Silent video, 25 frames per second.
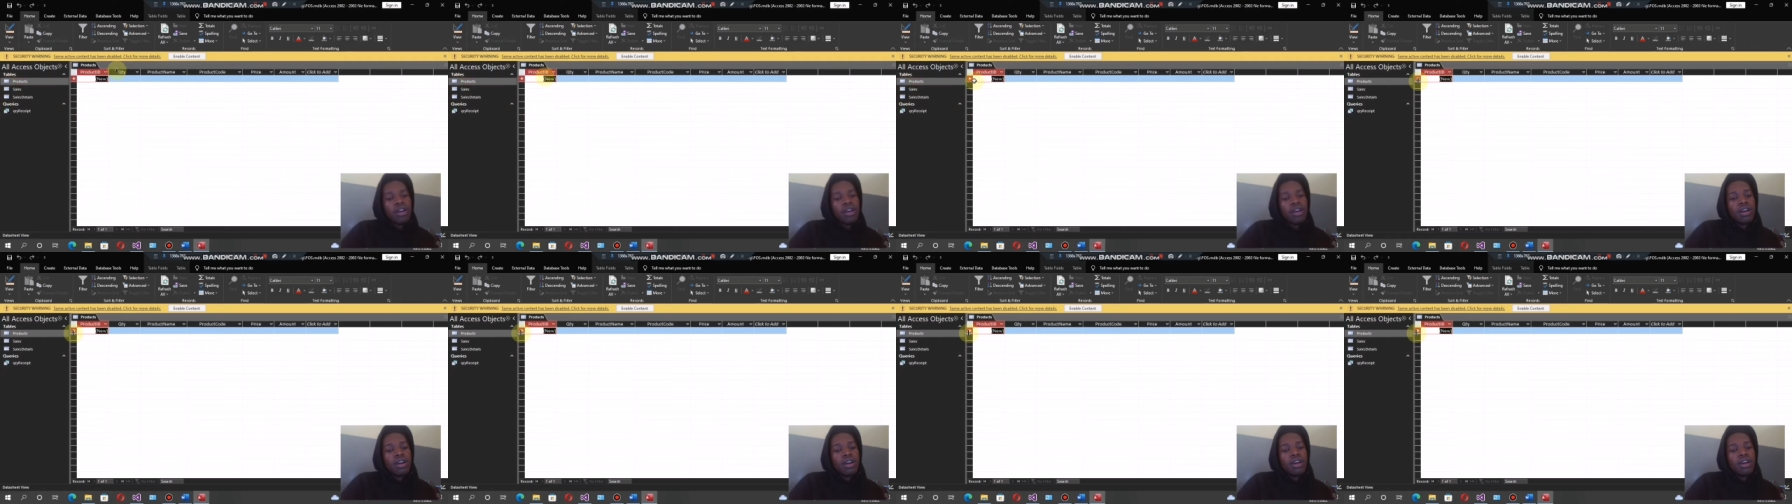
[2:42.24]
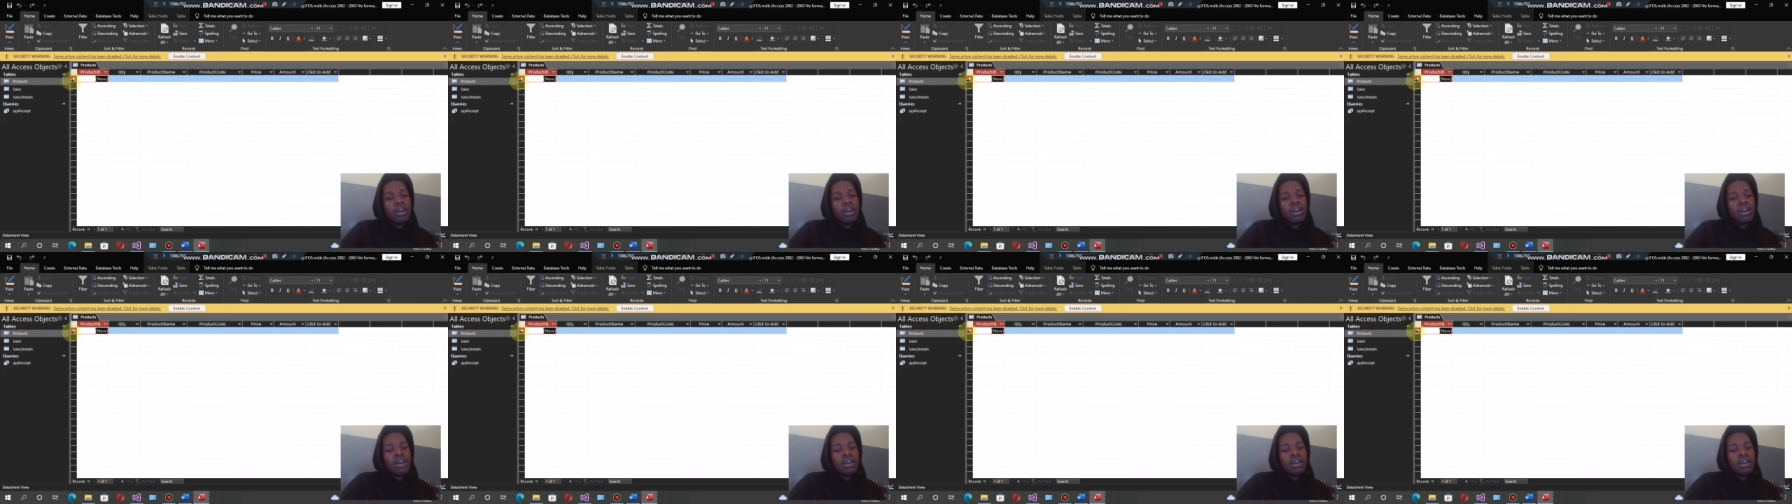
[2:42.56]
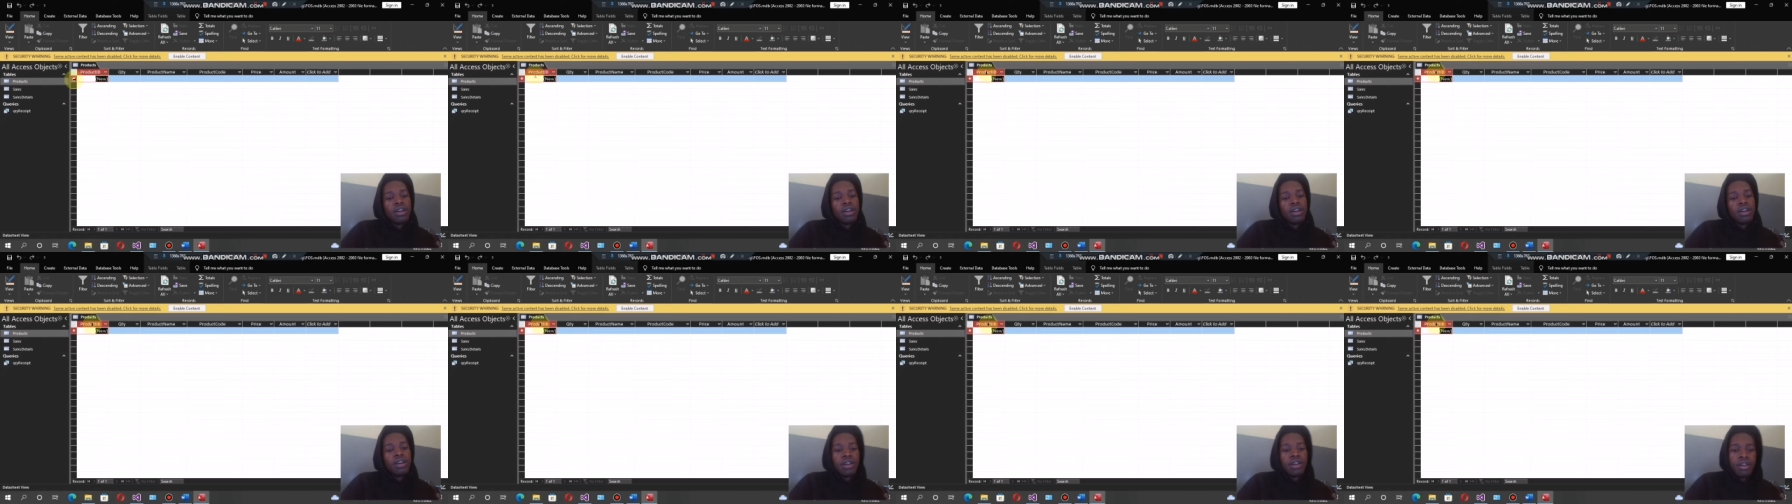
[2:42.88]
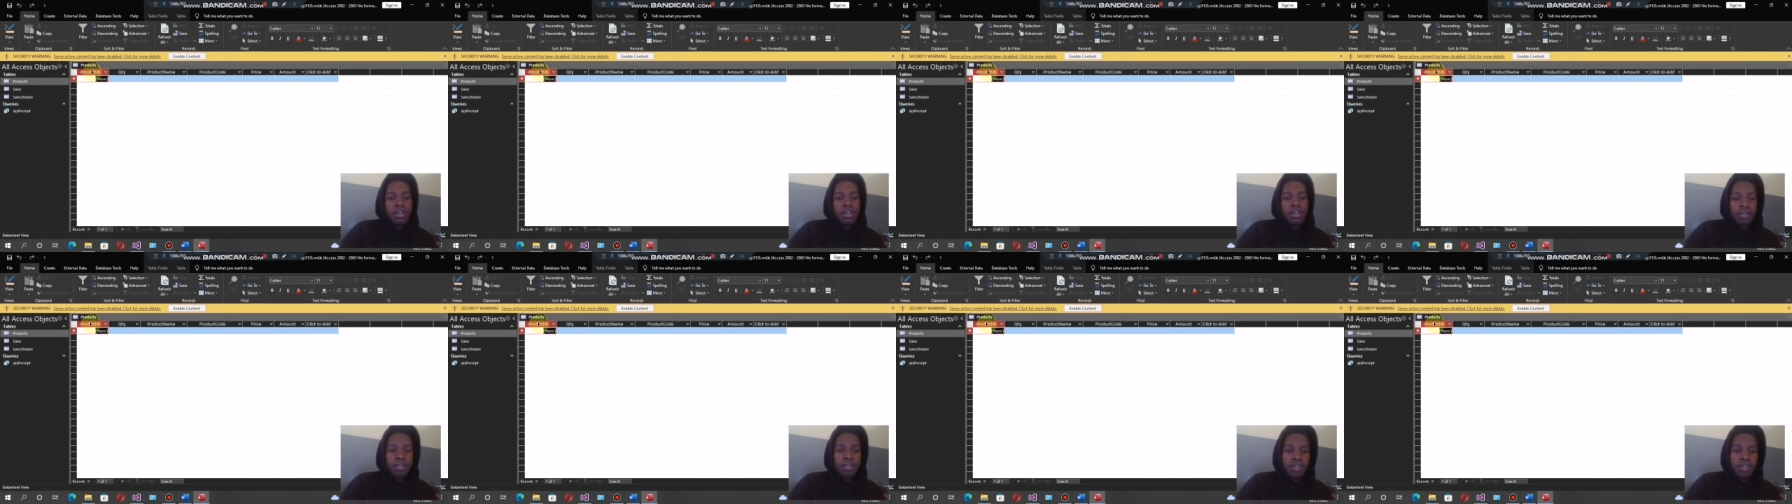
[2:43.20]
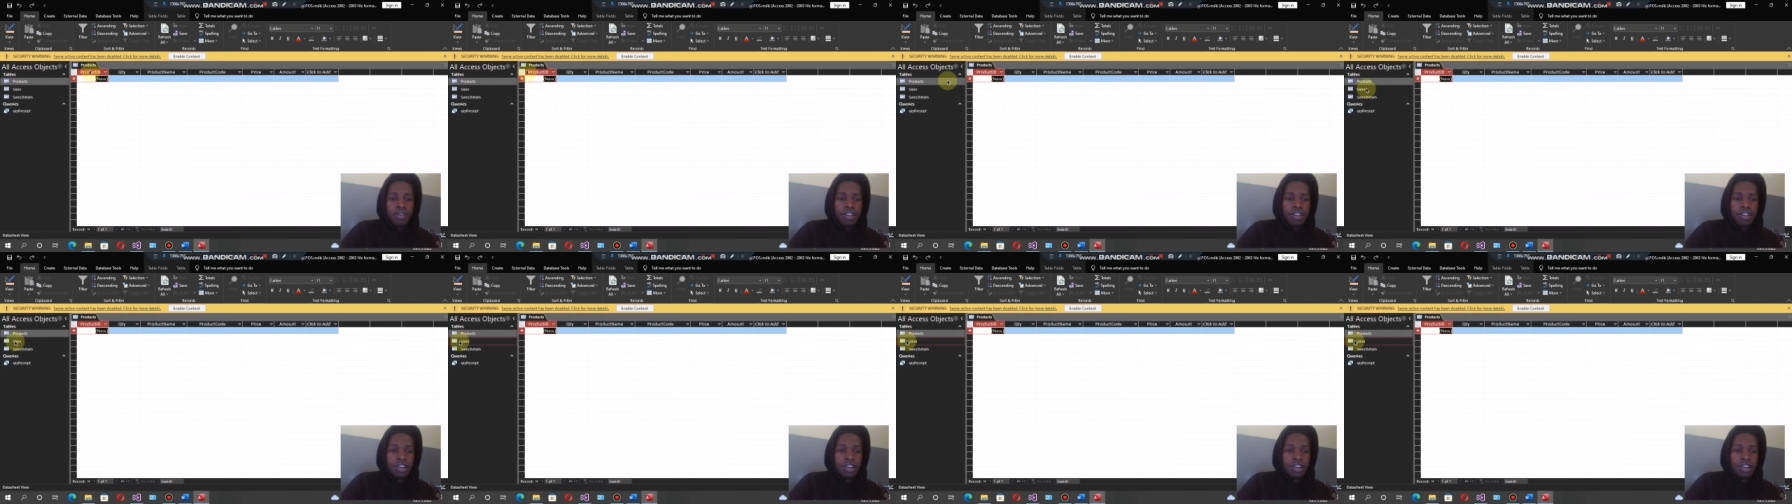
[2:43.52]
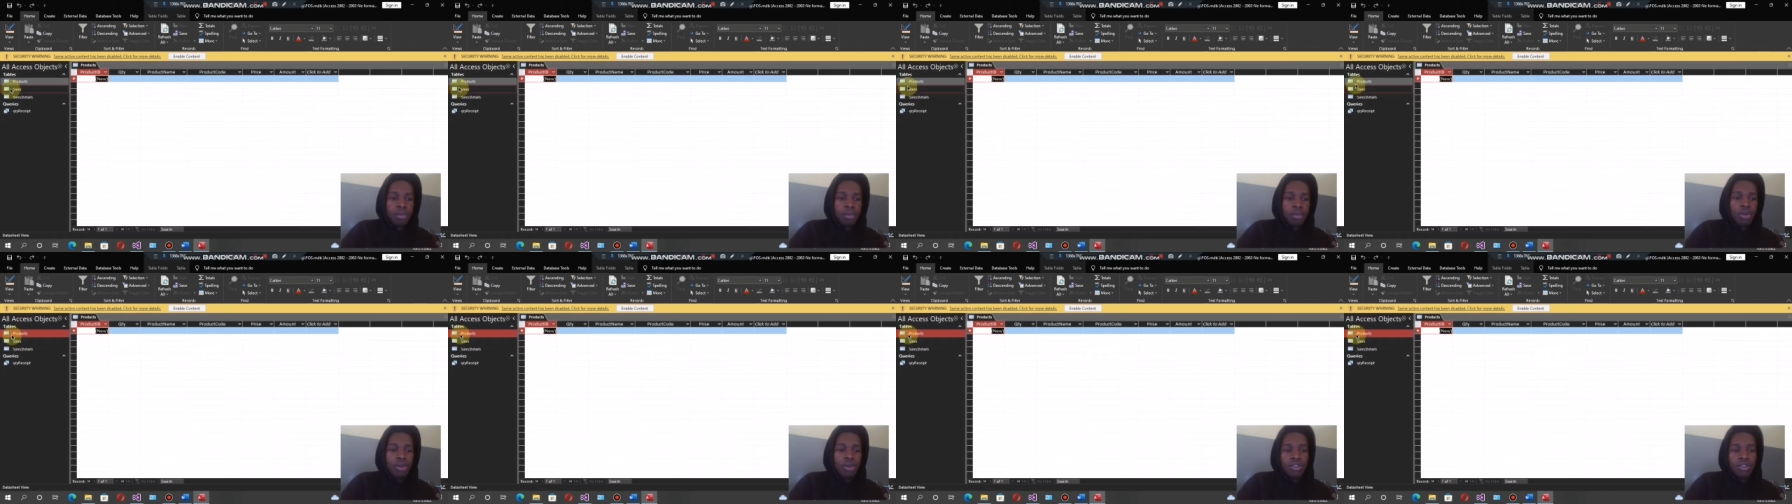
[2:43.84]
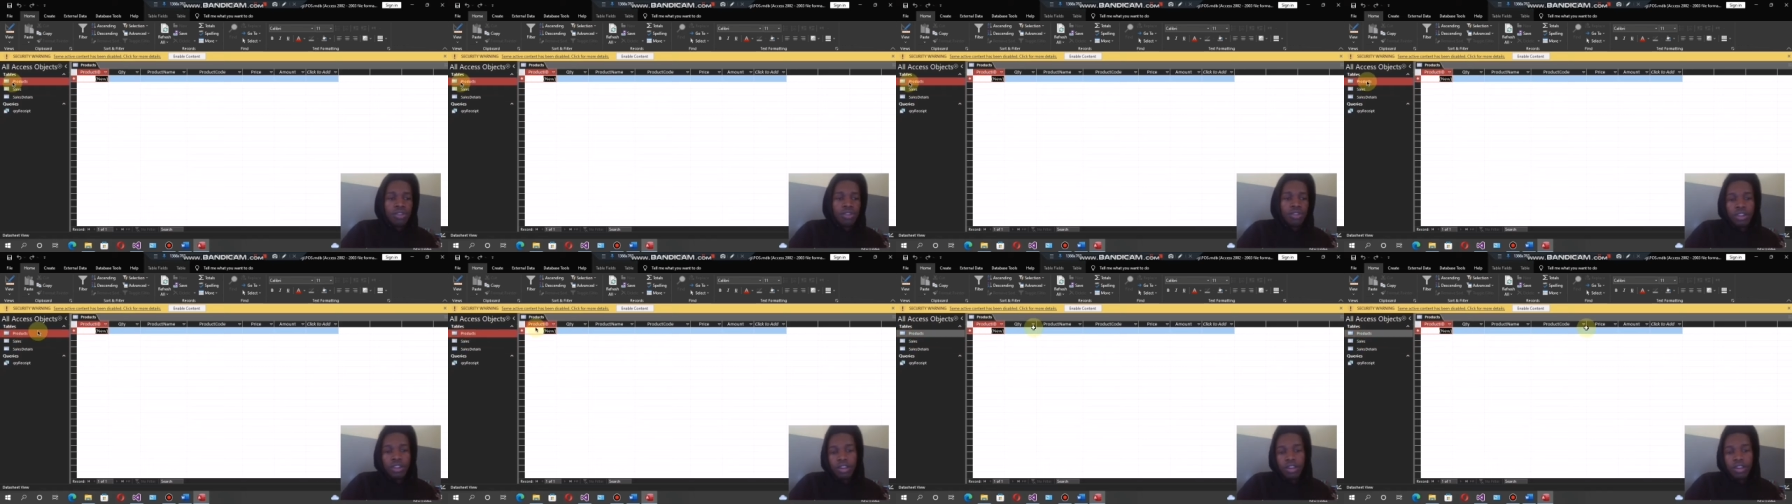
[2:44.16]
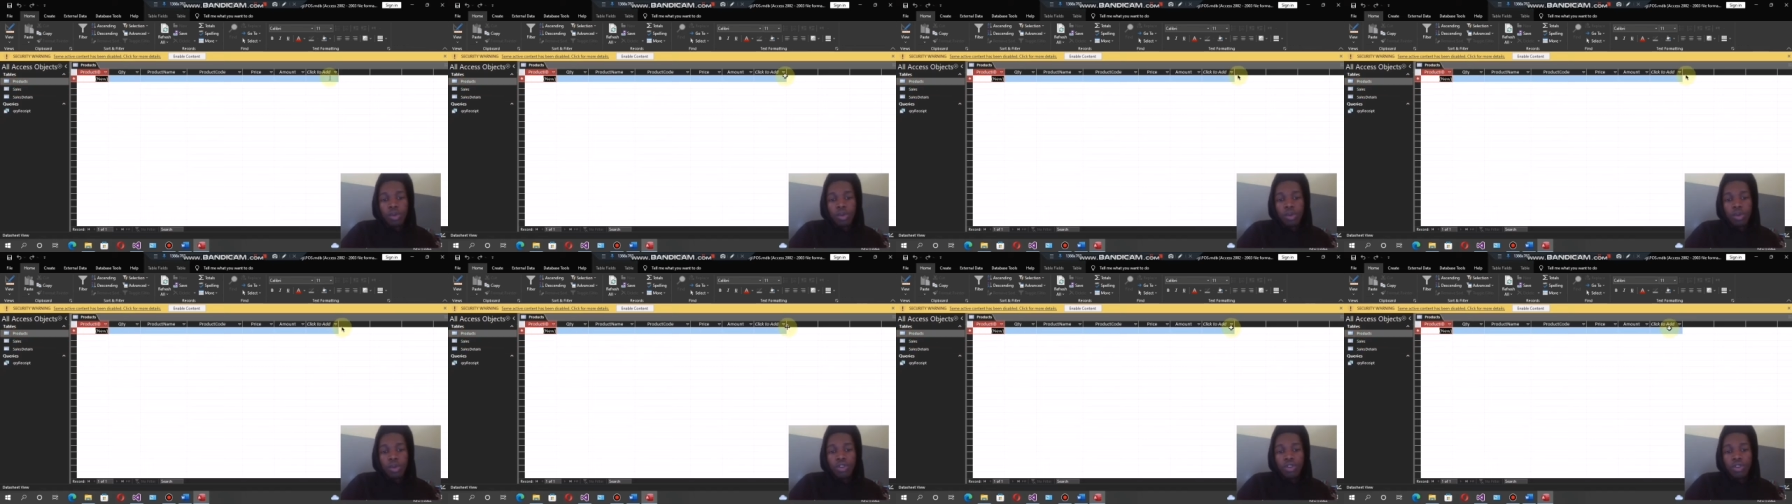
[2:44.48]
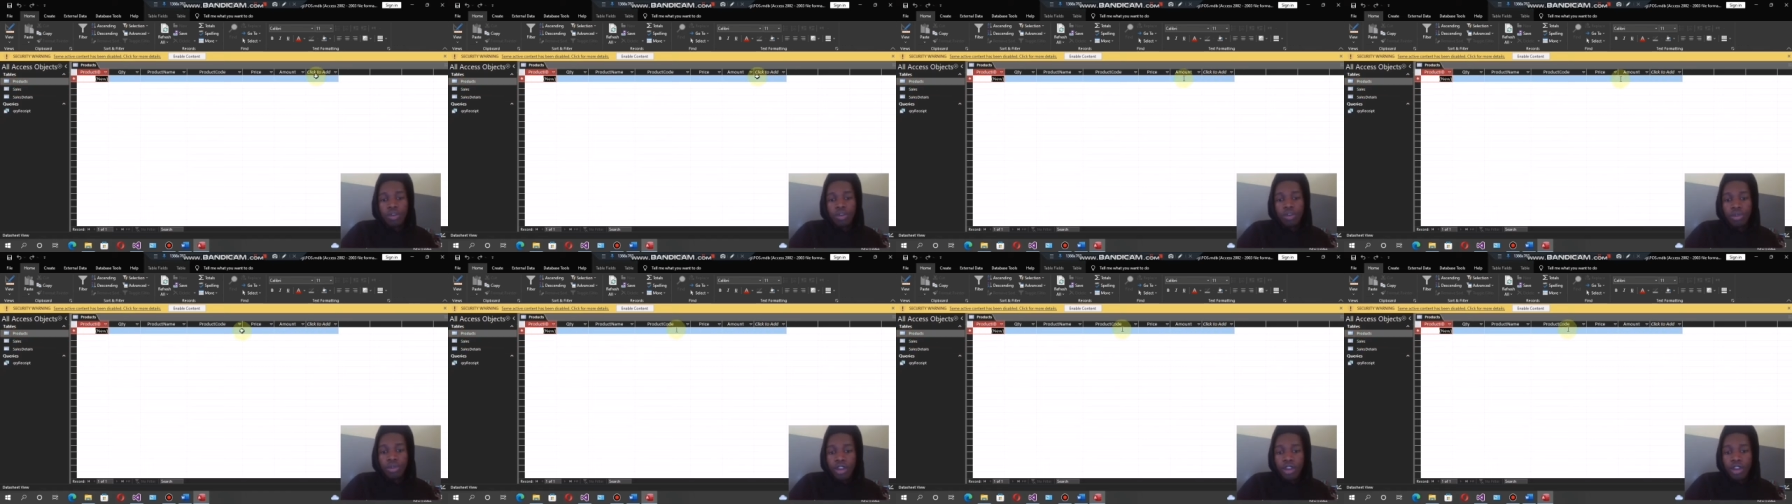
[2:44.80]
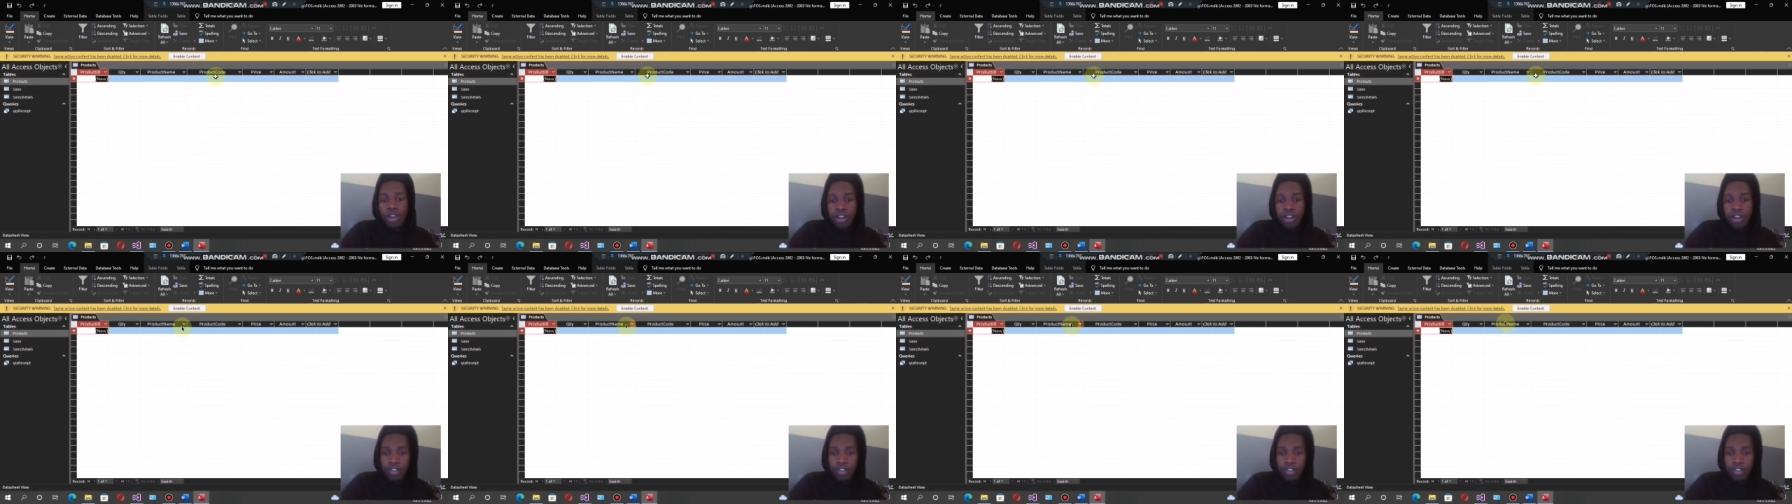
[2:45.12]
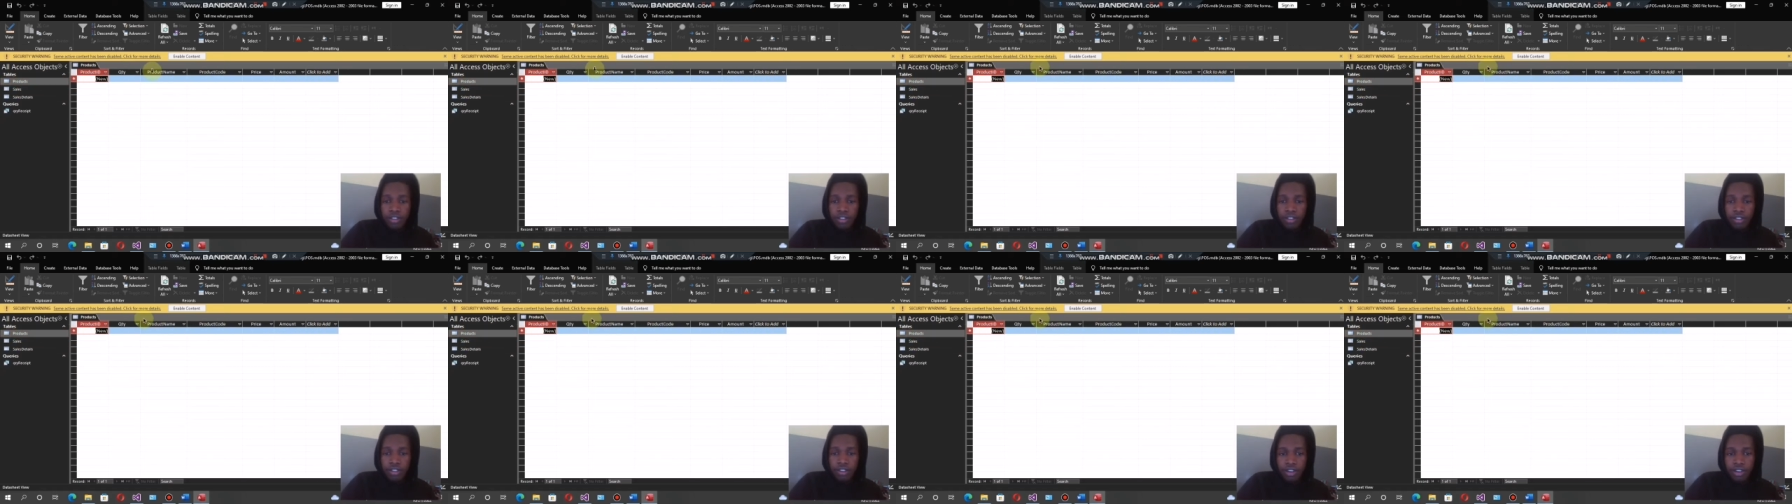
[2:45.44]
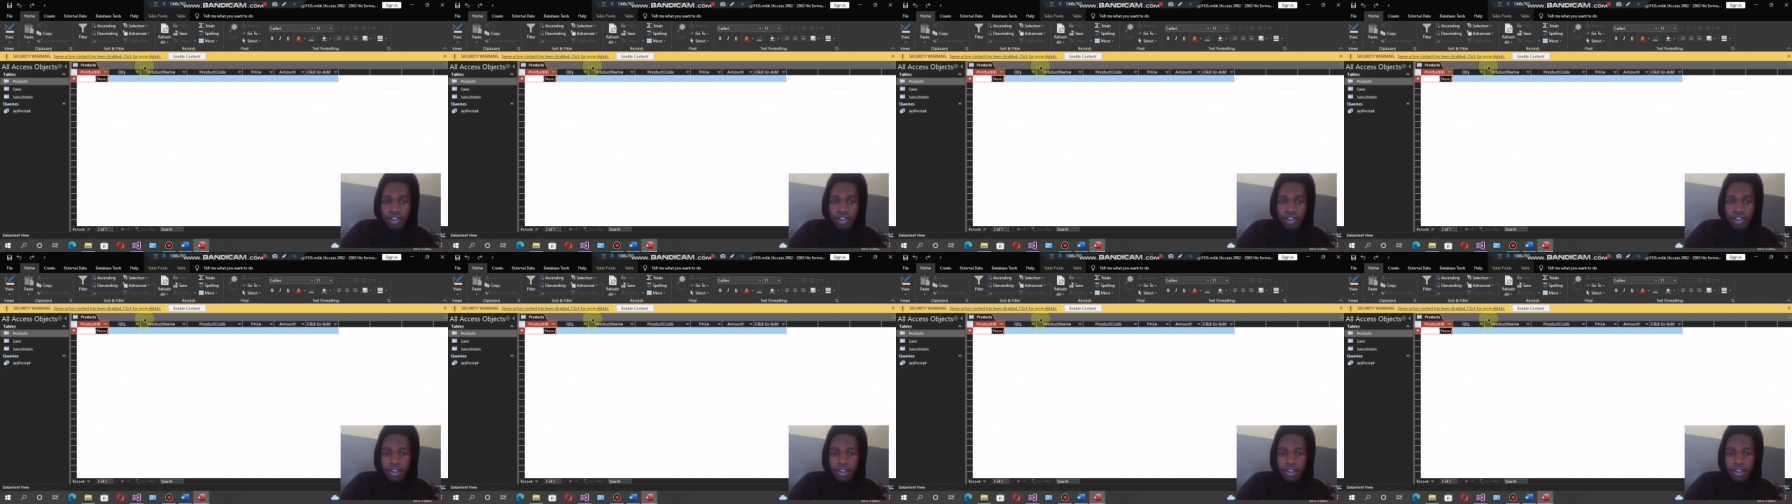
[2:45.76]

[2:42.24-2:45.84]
First table is the table for the products.